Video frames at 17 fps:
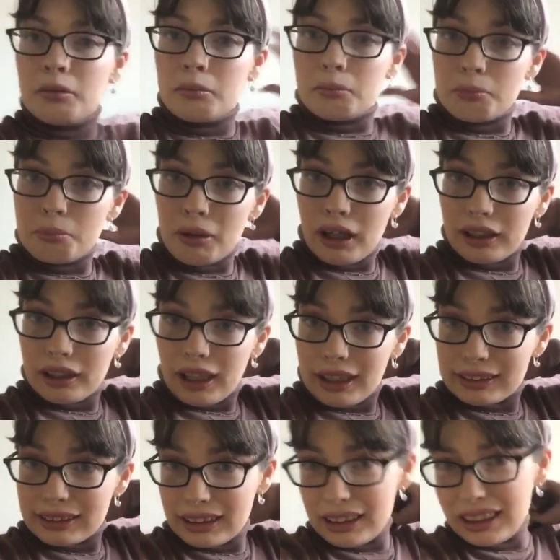but
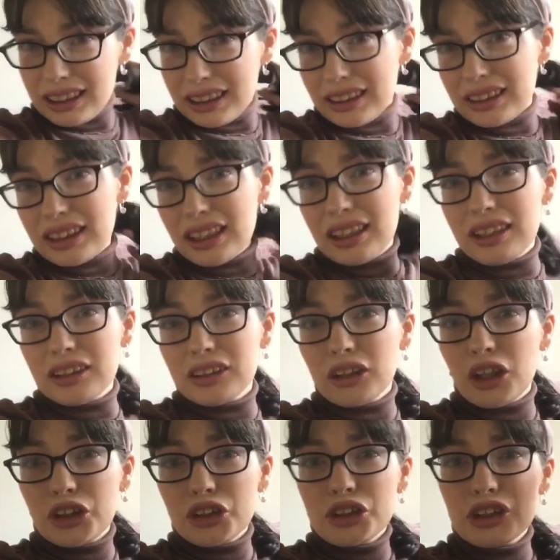I did eat
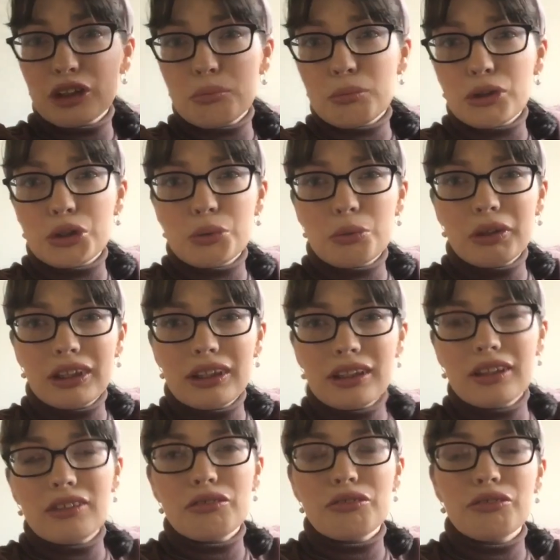lunch in
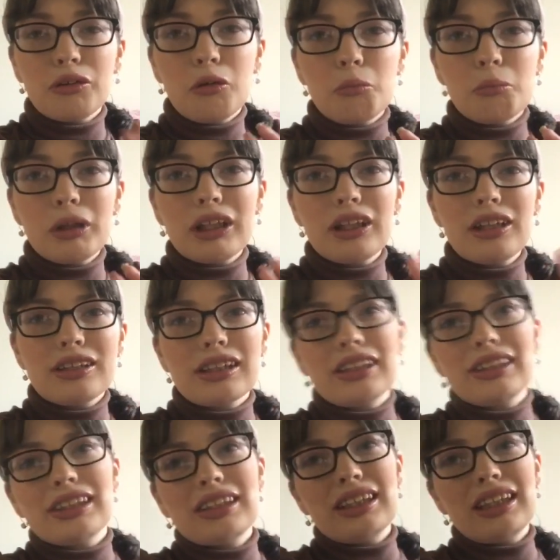between filming, because
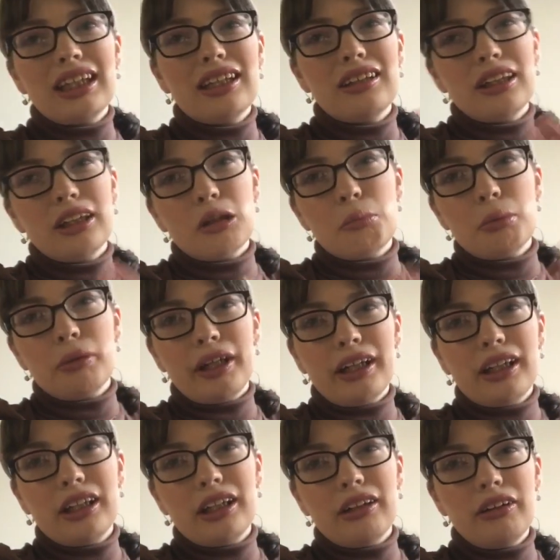I did take like a
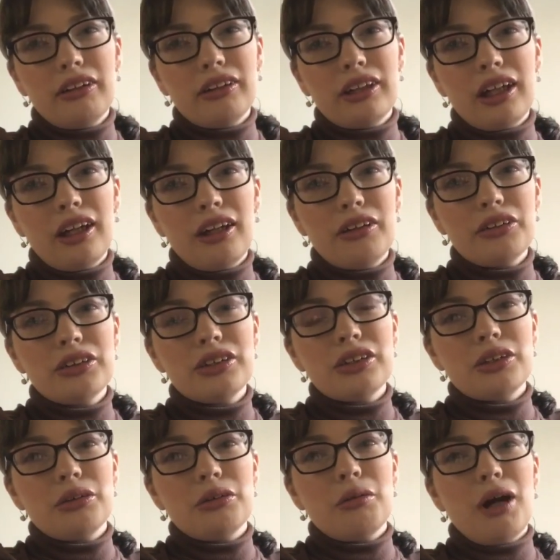break here and there
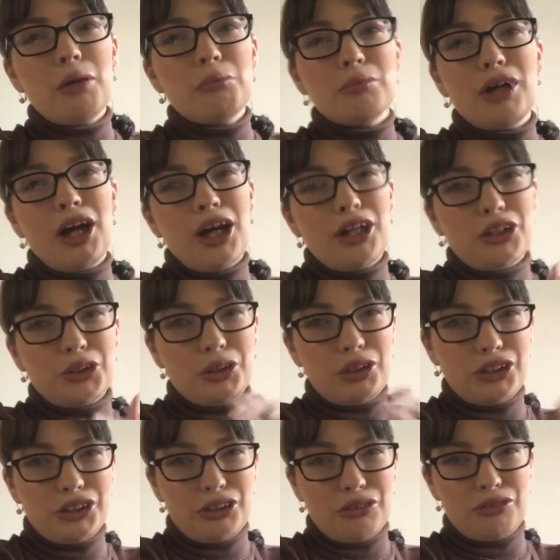to, um, I had to
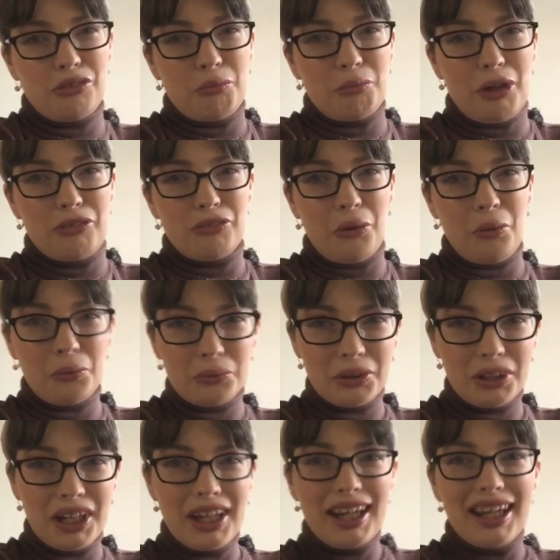charge the, my
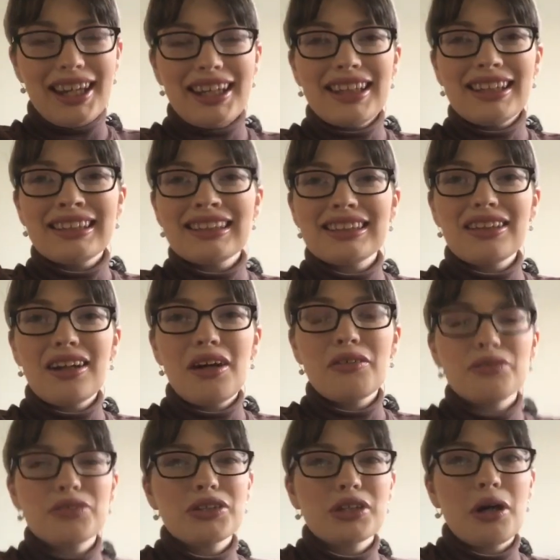phone and
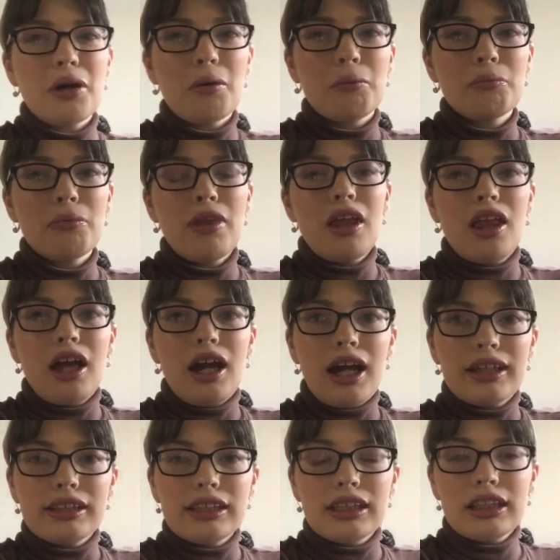stuff, so
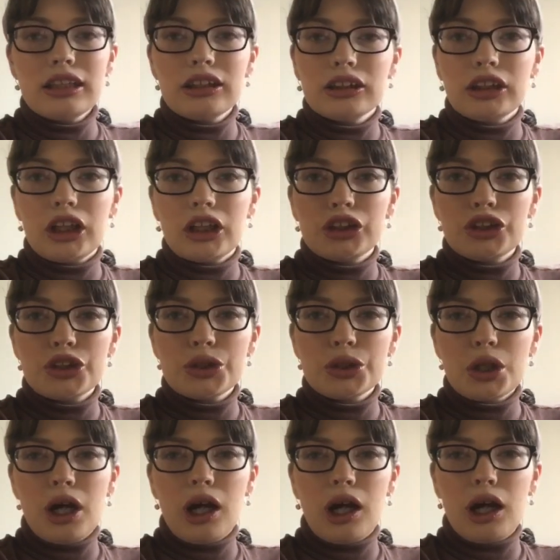I did eat
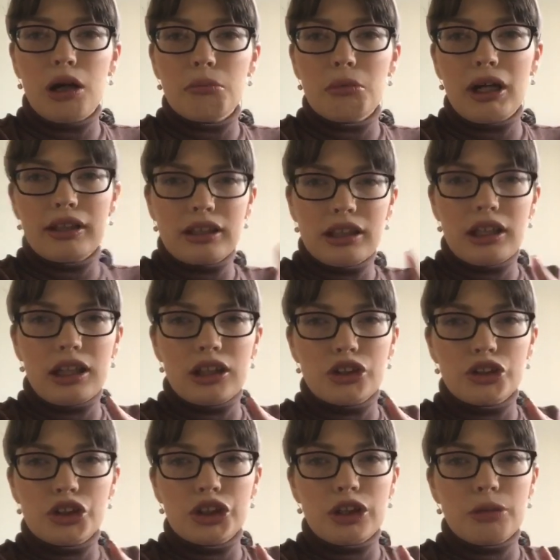lunch. um, I think I
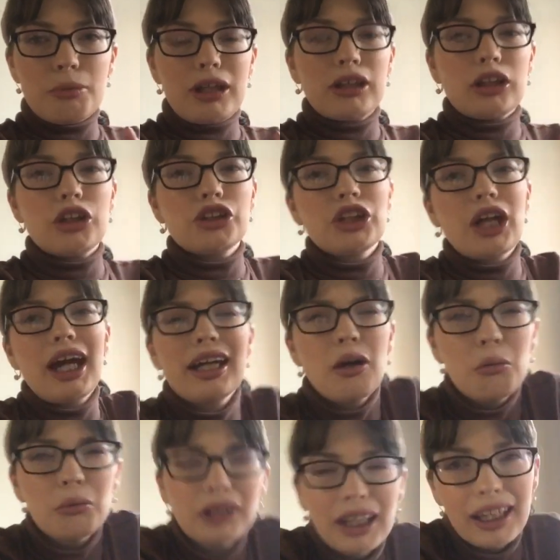can share my lunch.
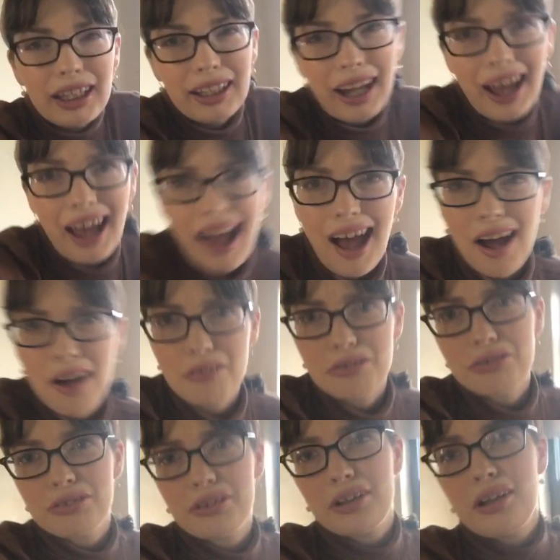I only ate
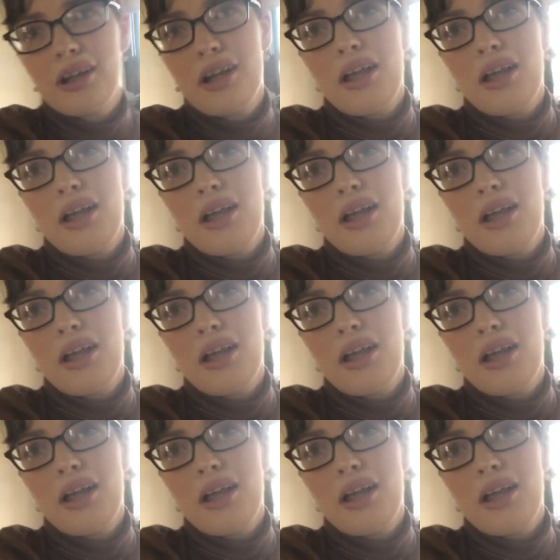half,